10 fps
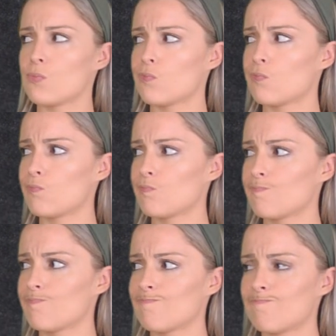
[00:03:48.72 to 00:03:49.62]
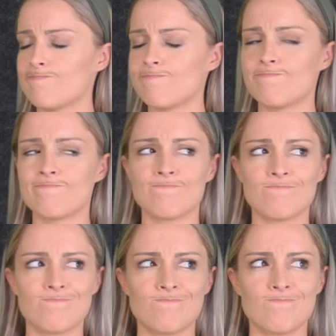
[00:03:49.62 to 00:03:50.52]

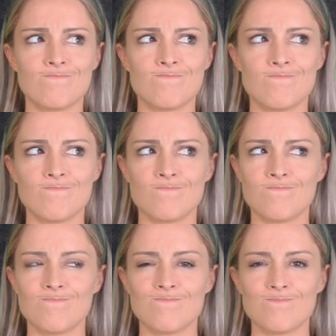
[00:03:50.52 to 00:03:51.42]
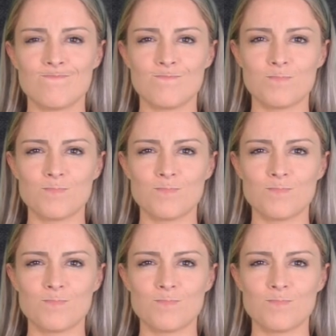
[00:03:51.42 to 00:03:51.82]
Nobody speaks.